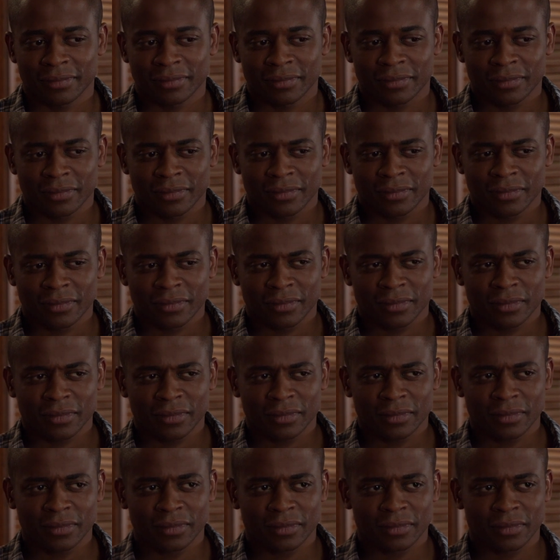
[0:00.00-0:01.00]

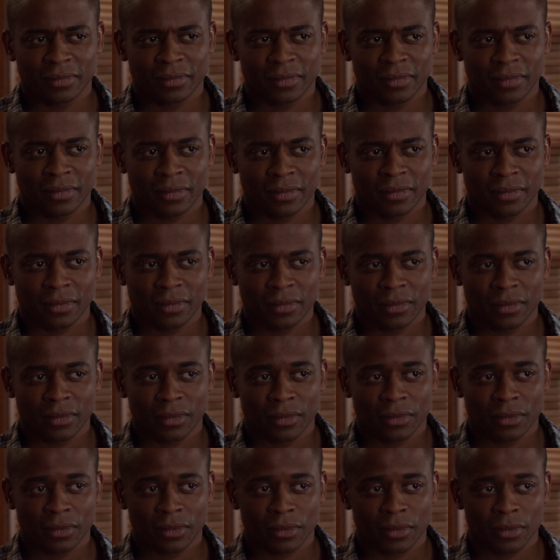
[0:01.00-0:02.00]

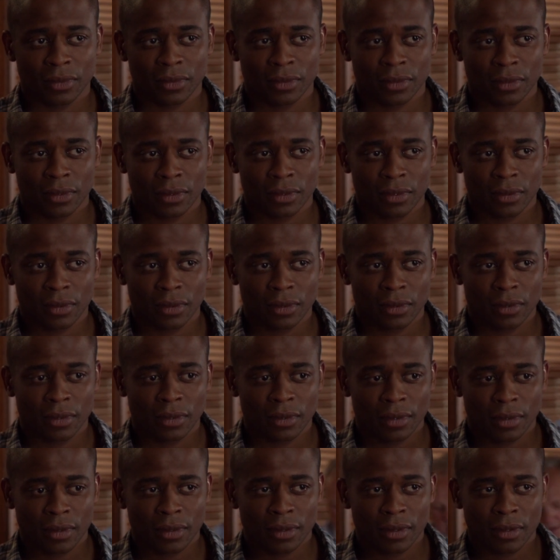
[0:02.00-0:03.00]

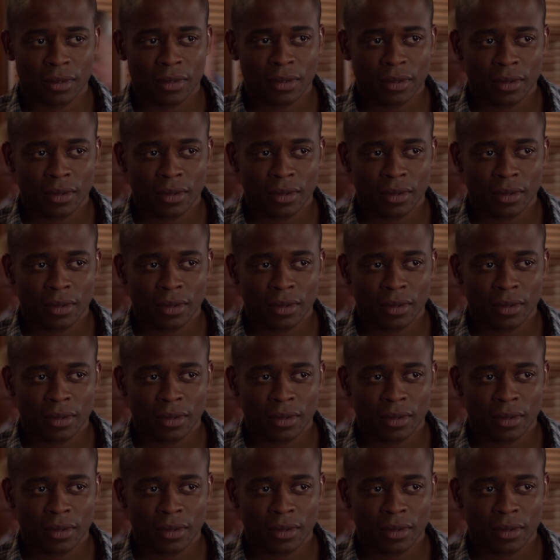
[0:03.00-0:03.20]
No words are spoken by the person on screen.